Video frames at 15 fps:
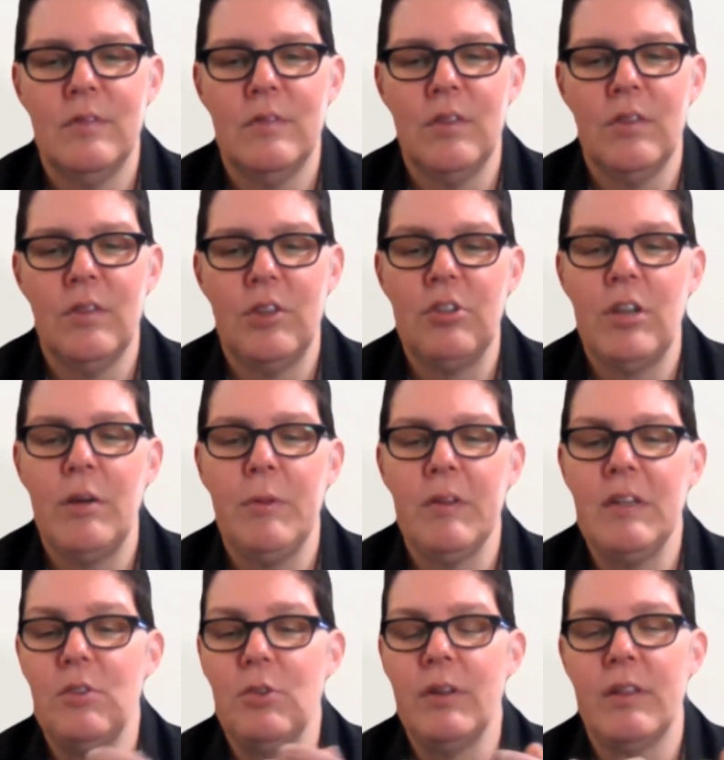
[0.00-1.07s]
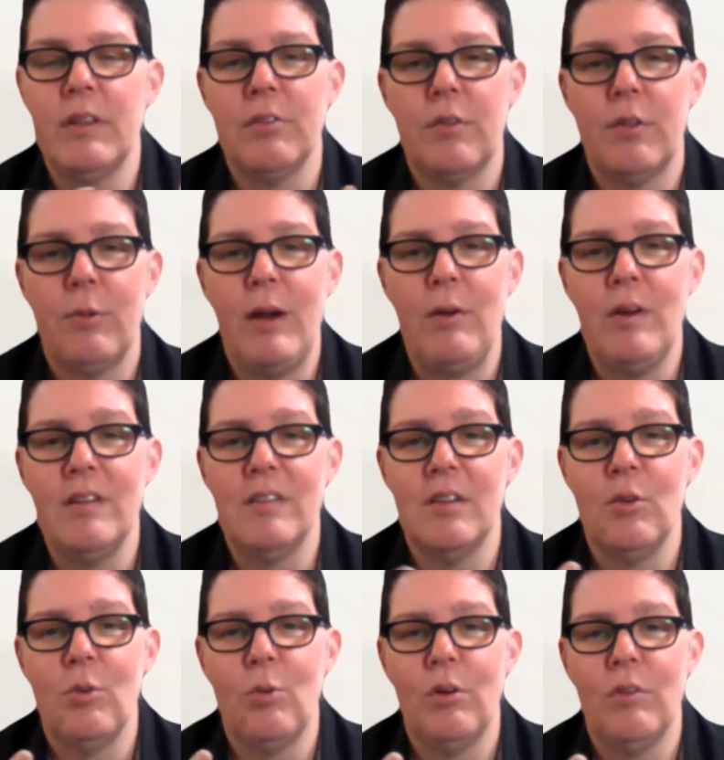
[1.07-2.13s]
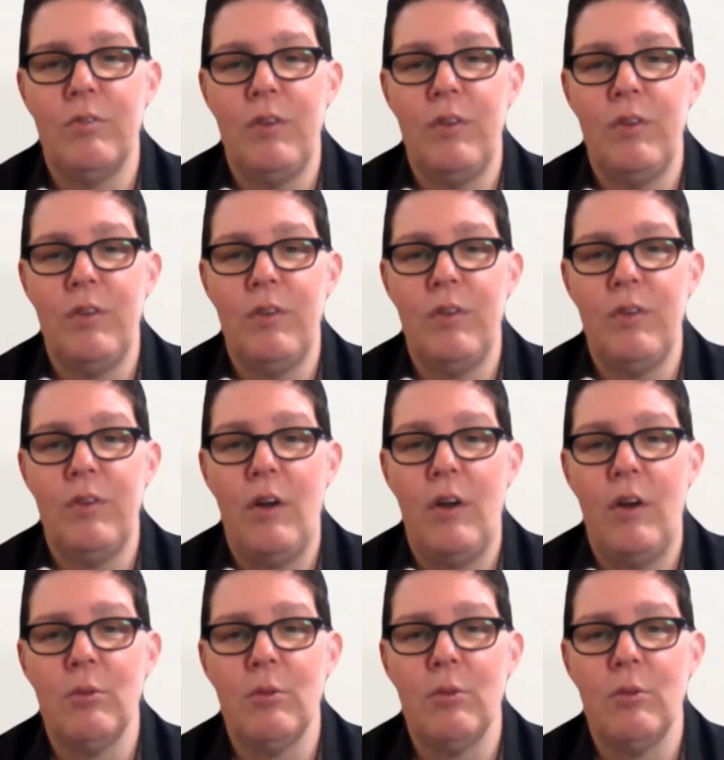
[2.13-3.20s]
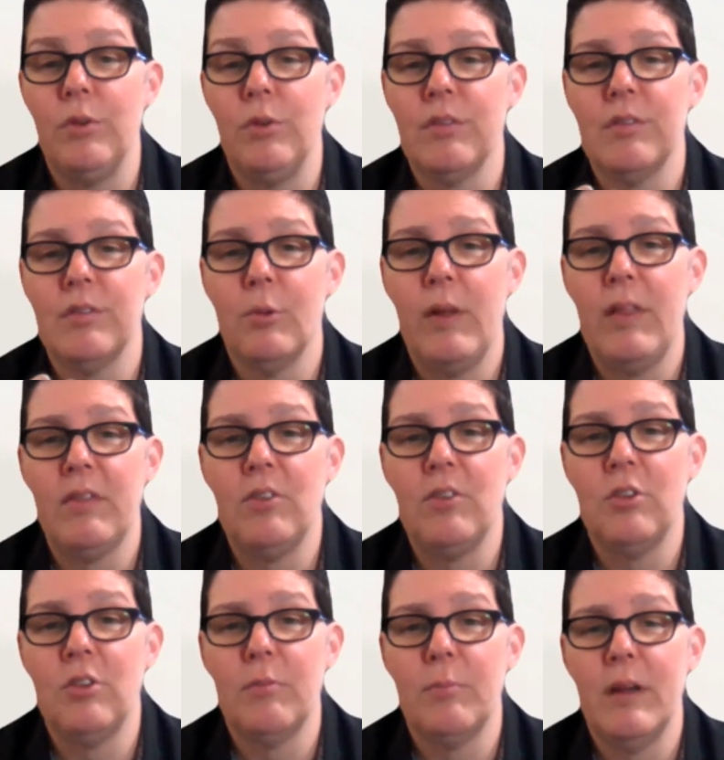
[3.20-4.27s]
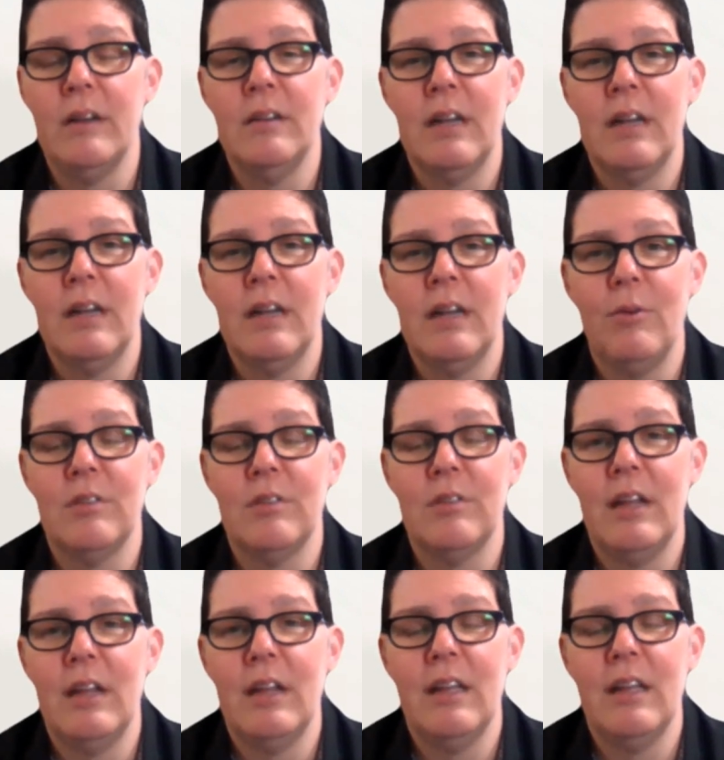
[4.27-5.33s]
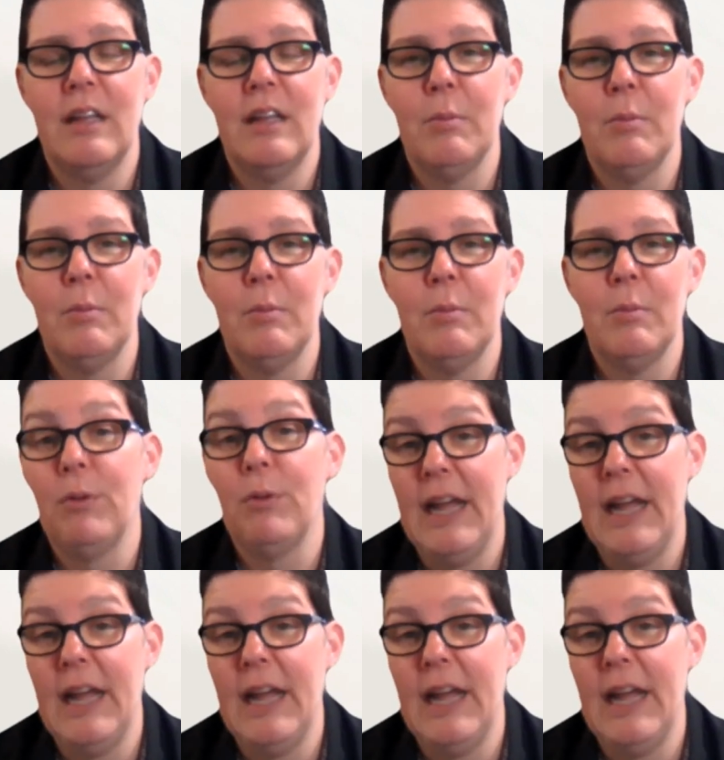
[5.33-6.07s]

legitimately doing things for the right reason or following the rules the way that they should have been. I was able to do that